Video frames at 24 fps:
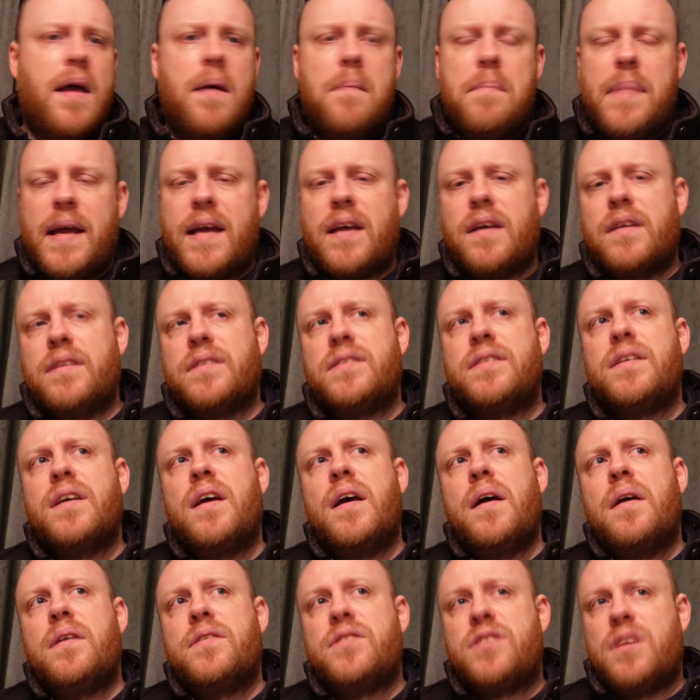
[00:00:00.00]
because
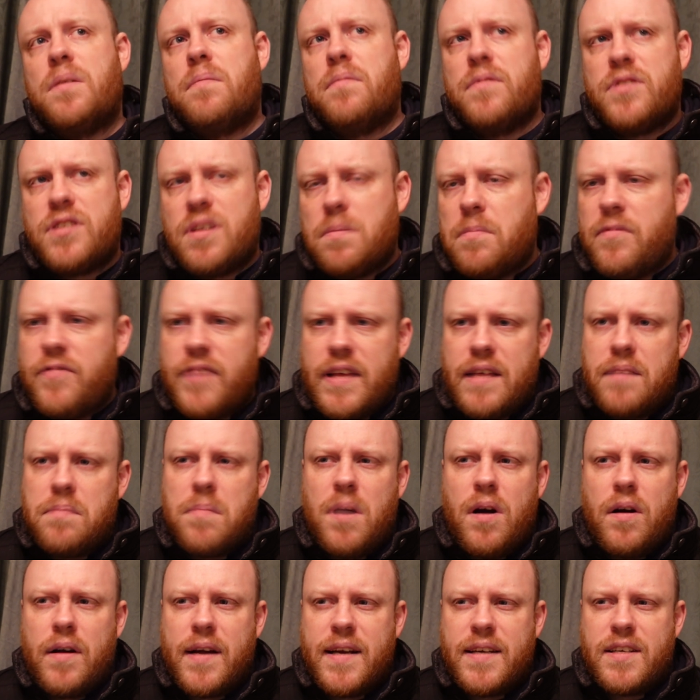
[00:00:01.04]
some of these
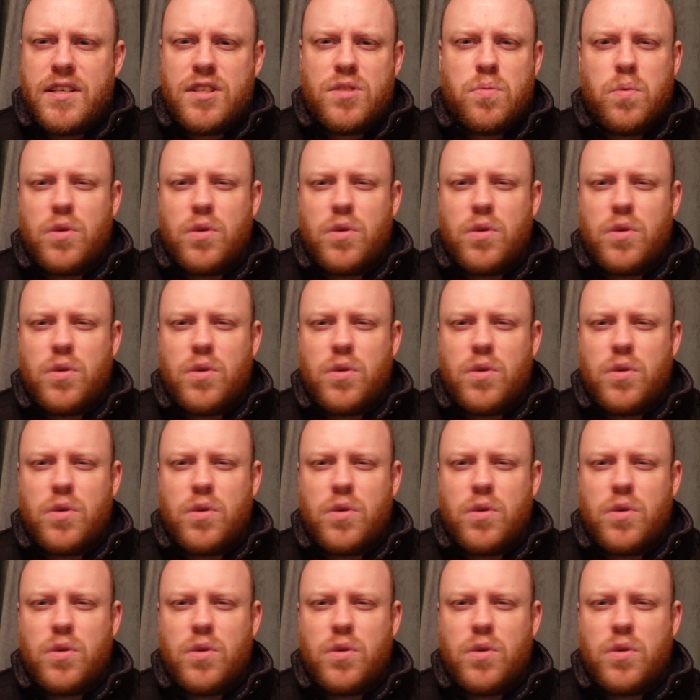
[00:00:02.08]
marketers